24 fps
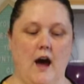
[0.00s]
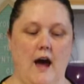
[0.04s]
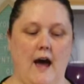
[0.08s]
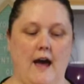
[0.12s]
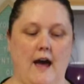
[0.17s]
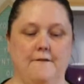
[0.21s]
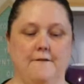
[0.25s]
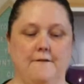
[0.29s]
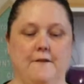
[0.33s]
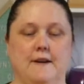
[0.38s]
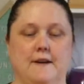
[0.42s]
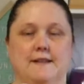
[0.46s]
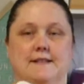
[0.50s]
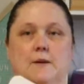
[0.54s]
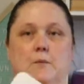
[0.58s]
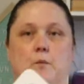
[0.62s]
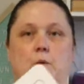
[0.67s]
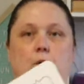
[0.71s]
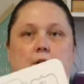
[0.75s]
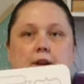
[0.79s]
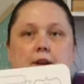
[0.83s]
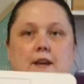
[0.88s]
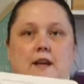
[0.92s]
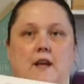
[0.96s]
first I'm
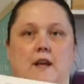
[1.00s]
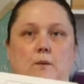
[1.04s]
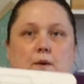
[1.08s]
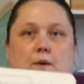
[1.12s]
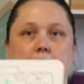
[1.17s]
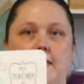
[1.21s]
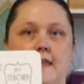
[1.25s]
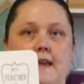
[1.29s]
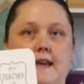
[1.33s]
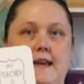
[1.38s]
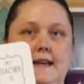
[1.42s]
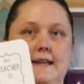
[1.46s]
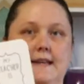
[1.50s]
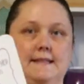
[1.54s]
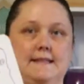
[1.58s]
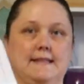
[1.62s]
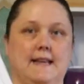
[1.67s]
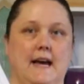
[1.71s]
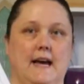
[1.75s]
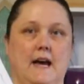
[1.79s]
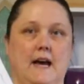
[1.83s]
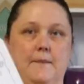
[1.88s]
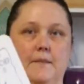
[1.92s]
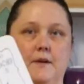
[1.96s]
working with these
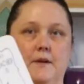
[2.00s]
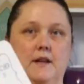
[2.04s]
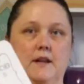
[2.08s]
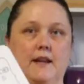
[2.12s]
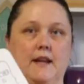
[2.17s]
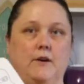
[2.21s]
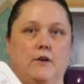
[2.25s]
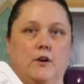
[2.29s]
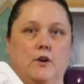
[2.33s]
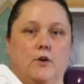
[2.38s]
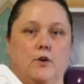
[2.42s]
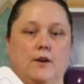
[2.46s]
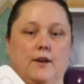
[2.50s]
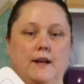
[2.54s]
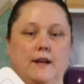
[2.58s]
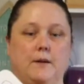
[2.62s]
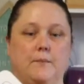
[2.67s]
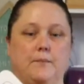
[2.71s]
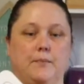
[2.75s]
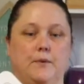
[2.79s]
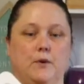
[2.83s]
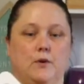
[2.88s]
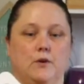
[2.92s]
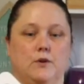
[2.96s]
clear acrylic
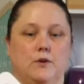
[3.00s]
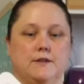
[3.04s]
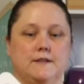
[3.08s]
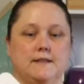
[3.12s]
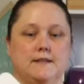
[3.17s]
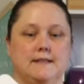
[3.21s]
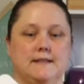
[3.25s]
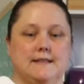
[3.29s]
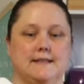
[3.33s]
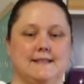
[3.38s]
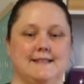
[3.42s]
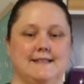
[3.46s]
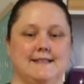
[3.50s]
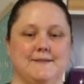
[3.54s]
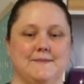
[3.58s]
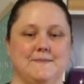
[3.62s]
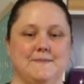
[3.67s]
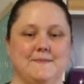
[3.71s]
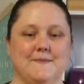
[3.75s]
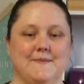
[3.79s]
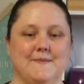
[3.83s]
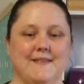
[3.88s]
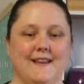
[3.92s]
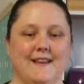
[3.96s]
boards.
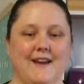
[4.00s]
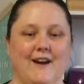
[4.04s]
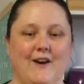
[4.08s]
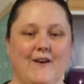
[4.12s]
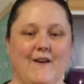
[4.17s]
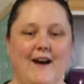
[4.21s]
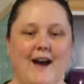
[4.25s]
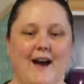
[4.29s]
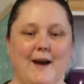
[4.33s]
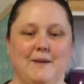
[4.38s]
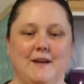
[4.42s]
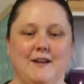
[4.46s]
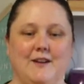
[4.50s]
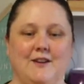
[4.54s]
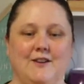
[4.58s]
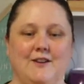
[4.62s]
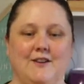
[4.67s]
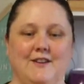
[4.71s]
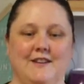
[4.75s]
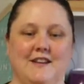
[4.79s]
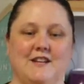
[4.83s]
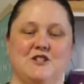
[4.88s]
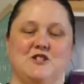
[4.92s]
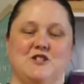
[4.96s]
Oh, Happy New
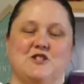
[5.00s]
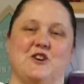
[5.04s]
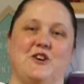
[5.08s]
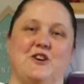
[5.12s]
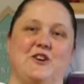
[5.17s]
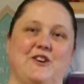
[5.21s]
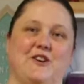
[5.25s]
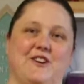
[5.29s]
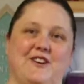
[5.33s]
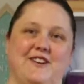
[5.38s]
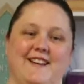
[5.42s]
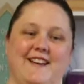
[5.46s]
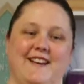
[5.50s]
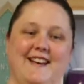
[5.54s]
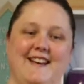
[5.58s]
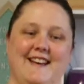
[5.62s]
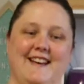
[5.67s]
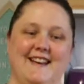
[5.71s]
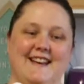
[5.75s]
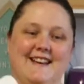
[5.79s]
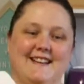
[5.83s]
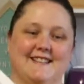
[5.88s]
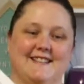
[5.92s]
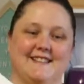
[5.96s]
Year, Joe.
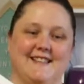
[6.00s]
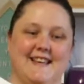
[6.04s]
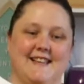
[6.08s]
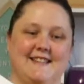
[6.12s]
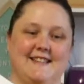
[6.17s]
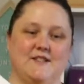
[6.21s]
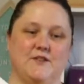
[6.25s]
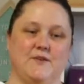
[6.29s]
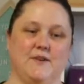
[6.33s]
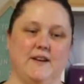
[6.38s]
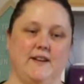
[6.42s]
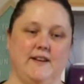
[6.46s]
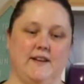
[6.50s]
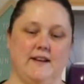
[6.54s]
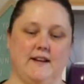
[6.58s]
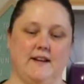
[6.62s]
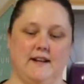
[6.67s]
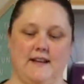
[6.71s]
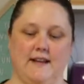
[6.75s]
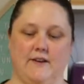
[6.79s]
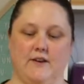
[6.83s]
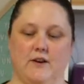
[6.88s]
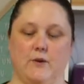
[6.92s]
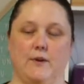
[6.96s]
So these clear
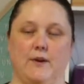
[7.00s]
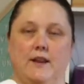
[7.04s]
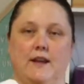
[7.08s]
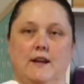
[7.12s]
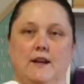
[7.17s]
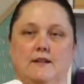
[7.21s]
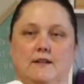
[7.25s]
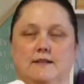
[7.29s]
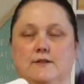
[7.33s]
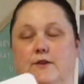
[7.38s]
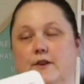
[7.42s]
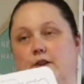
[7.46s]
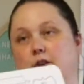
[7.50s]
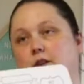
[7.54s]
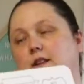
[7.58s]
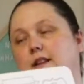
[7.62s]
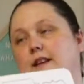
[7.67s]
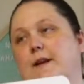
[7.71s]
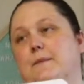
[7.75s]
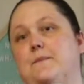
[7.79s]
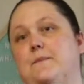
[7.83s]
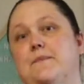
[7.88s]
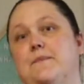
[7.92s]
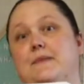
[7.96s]
acrylic, sorry, not
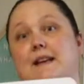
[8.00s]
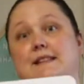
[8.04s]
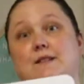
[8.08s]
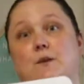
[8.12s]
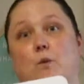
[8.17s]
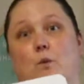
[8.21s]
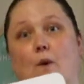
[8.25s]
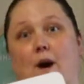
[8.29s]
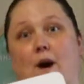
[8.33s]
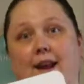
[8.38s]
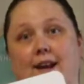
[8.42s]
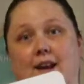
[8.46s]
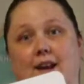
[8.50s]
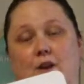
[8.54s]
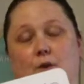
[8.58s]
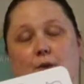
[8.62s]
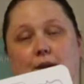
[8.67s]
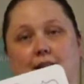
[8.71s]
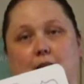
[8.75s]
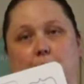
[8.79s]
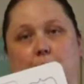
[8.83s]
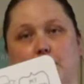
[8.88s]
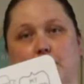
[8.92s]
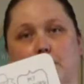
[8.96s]
clear, these are white
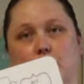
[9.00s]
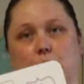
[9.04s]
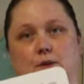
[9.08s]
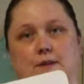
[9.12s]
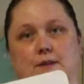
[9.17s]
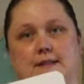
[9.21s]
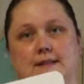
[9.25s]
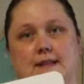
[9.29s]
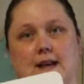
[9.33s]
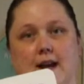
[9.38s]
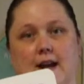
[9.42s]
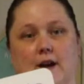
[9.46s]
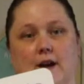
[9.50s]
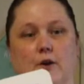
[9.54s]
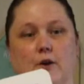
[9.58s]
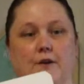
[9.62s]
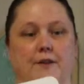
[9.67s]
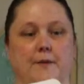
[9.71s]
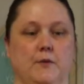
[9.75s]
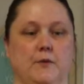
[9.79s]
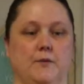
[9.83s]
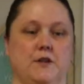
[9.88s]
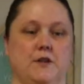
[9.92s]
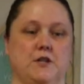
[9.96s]
acrylic boards. I got them
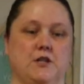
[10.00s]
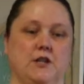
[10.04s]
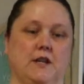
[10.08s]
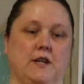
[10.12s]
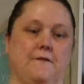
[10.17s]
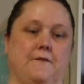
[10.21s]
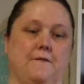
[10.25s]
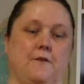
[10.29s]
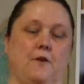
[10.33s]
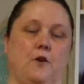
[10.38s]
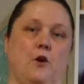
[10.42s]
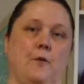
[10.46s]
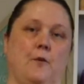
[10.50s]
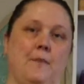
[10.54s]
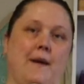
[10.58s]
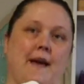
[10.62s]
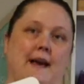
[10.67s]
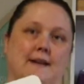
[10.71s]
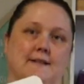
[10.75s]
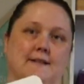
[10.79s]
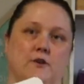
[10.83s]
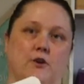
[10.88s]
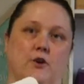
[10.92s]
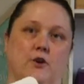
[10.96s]
originally from
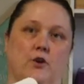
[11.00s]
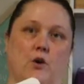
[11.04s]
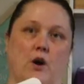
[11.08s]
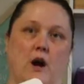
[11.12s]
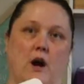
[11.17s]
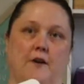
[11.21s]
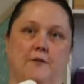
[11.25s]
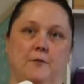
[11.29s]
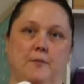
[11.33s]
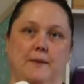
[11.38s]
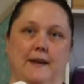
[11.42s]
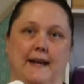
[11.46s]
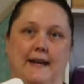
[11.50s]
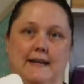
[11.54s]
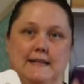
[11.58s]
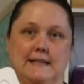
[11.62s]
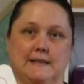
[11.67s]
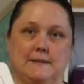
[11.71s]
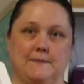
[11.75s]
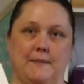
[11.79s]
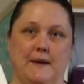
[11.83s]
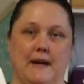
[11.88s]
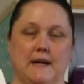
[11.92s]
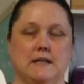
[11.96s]
Exo Craft Blanks,
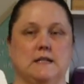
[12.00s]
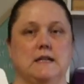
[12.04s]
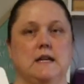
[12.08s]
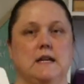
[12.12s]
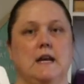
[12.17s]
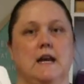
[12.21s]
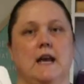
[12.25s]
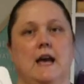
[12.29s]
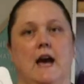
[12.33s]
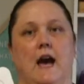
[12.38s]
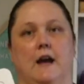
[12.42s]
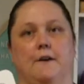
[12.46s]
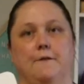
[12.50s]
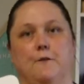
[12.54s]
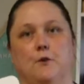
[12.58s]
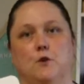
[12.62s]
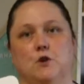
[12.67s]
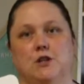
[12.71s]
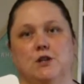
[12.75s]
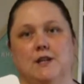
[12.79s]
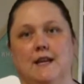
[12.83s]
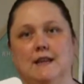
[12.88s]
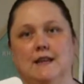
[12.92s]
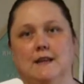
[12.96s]
but
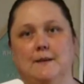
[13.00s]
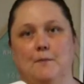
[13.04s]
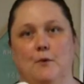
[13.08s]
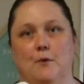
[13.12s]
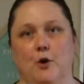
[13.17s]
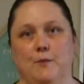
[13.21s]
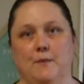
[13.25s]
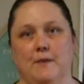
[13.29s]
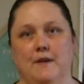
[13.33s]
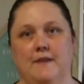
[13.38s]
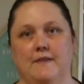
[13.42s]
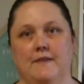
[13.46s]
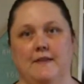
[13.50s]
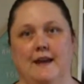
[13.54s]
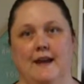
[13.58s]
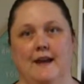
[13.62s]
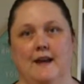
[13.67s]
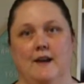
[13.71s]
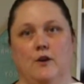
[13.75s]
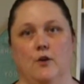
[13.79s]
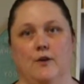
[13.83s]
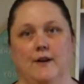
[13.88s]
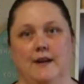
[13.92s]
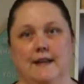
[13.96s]
unfortunately at the moment they're
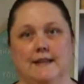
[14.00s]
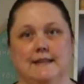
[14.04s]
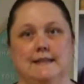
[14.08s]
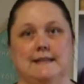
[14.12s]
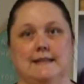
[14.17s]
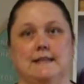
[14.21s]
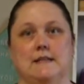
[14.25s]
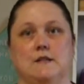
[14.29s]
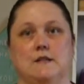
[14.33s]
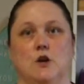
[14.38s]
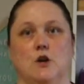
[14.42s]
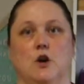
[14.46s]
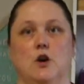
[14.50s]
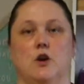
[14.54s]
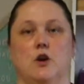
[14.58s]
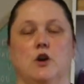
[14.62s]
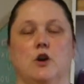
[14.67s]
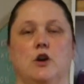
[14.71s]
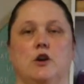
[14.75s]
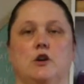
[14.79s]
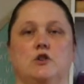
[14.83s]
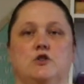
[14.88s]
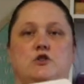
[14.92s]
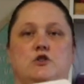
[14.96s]
not in stock.
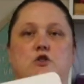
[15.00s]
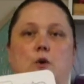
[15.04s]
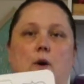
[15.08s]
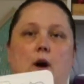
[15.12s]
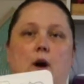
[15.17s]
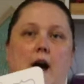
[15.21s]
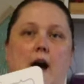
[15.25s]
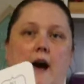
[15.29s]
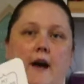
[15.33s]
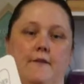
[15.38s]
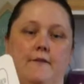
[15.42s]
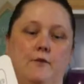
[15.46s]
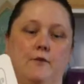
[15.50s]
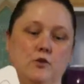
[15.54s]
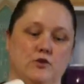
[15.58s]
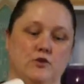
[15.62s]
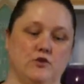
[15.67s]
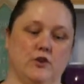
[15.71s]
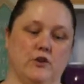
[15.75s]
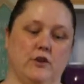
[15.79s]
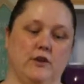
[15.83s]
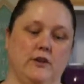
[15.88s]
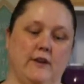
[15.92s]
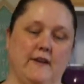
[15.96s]
So I've also
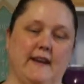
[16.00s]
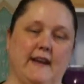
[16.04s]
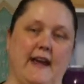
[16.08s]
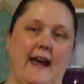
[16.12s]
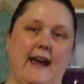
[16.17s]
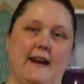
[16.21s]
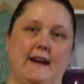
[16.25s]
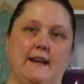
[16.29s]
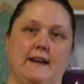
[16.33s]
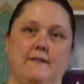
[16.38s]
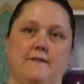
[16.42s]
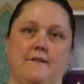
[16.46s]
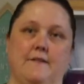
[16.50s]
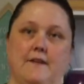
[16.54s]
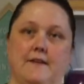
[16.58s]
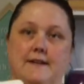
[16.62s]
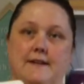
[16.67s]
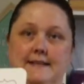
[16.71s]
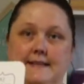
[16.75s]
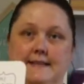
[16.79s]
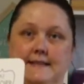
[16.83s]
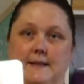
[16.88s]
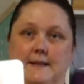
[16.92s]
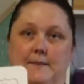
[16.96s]
located very
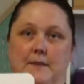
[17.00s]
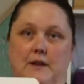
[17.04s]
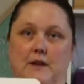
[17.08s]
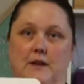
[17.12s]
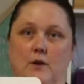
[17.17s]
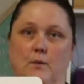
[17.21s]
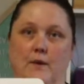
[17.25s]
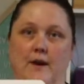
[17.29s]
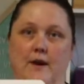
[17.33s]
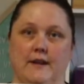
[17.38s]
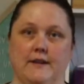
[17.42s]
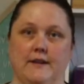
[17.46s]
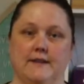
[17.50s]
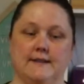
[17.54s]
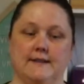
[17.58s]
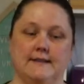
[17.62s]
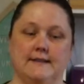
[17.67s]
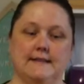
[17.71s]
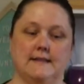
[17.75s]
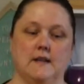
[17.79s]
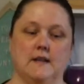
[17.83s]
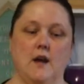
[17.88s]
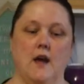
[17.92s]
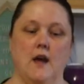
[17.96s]
similar ones
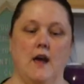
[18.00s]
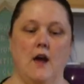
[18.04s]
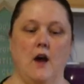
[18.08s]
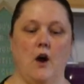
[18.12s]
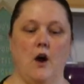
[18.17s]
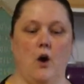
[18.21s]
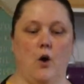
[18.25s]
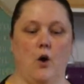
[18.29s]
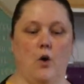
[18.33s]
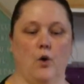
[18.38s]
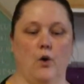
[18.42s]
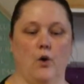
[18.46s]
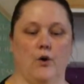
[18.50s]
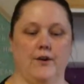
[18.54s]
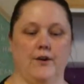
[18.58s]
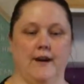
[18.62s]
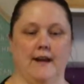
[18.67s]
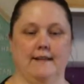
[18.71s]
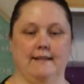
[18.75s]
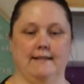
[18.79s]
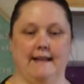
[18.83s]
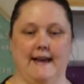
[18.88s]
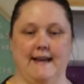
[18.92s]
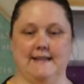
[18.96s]
on
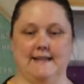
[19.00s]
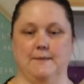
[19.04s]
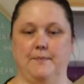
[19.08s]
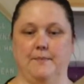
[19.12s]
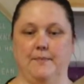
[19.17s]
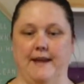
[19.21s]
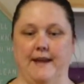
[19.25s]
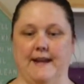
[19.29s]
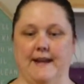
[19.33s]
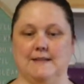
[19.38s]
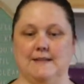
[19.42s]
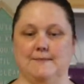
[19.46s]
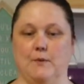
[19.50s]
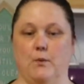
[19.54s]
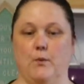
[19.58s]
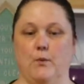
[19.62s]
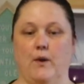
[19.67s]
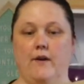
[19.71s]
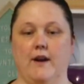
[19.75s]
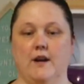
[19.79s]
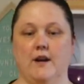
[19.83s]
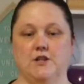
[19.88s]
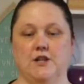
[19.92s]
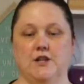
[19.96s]
laser blanks, but we're
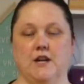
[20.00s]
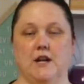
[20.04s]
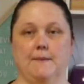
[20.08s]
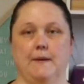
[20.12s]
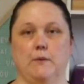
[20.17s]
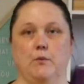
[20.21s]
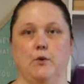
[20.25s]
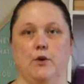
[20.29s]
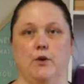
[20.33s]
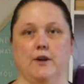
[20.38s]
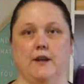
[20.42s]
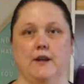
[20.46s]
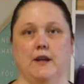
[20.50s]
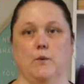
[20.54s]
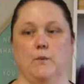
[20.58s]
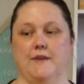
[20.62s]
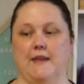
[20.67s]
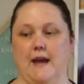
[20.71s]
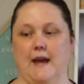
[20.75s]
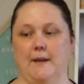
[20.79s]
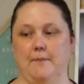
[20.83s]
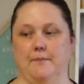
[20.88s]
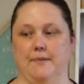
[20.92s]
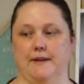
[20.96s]
actually going to be working with
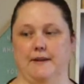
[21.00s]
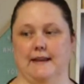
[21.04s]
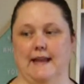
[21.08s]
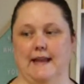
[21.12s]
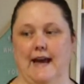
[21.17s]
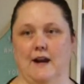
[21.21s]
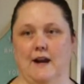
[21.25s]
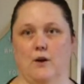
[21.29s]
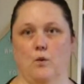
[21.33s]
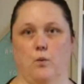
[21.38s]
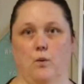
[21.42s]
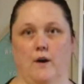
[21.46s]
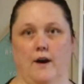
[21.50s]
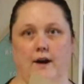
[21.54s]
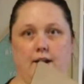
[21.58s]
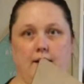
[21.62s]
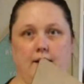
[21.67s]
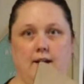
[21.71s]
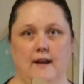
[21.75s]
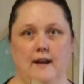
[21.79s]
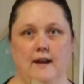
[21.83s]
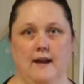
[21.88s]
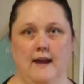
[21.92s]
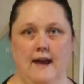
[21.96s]
a black one.
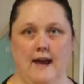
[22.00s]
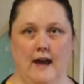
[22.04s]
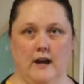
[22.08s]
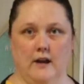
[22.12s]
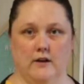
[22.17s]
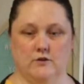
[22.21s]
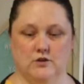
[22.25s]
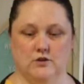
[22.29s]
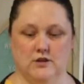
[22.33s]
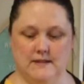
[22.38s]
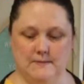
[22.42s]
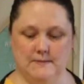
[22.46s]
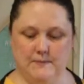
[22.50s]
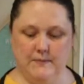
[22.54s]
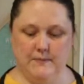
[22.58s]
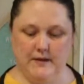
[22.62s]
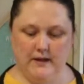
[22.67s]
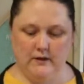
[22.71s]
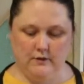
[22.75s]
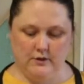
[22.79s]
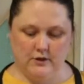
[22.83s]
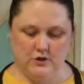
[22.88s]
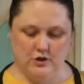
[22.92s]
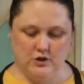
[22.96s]
And I'll just peel
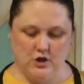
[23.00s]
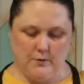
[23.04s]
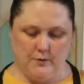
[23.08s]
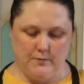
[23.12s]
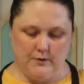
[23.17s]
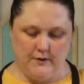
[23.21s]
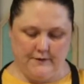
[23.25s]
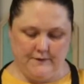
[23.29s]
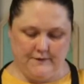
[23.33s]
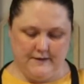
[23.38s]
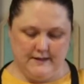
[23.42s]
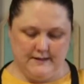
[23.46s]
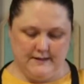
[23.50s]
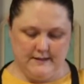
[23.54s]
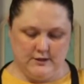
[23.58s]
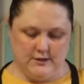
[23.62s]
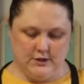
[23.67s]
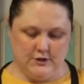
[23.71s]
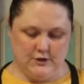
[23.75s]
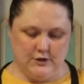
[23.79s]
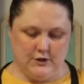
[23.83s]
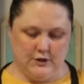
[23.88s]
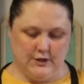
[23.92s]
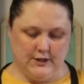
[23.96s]
the top off this just so
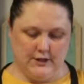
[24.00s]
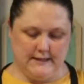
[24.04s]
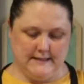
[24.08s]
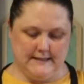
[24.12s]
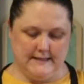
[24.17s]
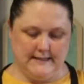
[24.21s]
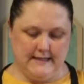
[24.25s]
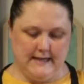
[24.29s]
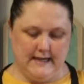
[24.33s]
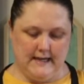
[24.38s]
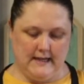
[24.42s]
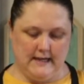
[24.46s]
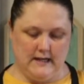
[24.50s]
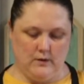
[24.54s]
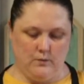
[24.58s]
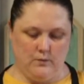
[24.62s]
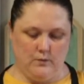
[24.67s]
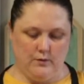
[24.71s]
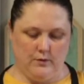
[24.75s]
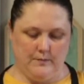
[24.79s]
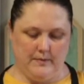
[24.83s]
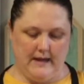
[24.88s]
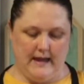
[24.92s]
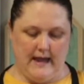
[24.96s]
you can see that it will
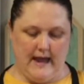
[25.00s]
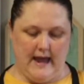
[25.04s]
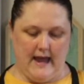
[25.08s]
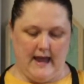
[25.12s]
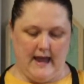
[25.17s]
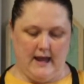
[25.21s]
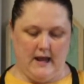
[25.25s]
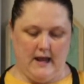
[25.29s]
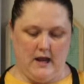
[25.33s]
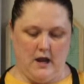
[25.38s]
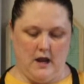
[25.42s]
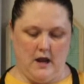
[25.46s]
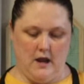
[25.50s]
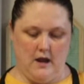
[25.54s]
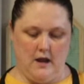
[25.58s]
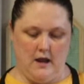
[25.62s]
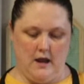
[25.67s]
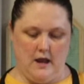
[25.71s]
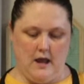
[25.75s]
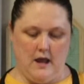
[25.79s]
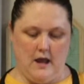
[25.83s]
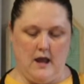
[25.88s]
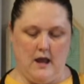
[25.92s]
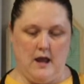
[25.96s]
be a
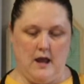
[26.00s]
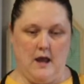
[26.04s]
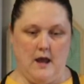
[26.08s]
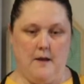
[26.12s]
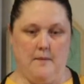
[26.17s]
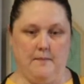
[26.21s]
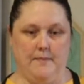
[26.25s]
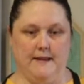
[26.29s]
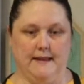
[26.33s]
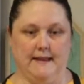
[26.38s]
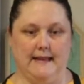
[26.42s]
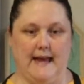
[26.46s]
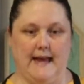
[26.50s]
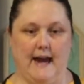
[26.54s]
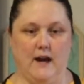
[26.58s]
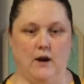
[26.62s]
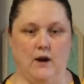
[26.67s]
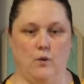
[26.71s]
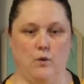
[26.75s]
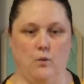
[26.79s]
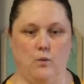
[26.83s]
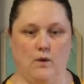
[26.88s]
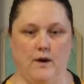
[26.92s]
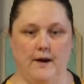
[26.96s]
black
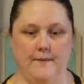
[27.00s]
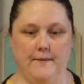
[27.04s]
one.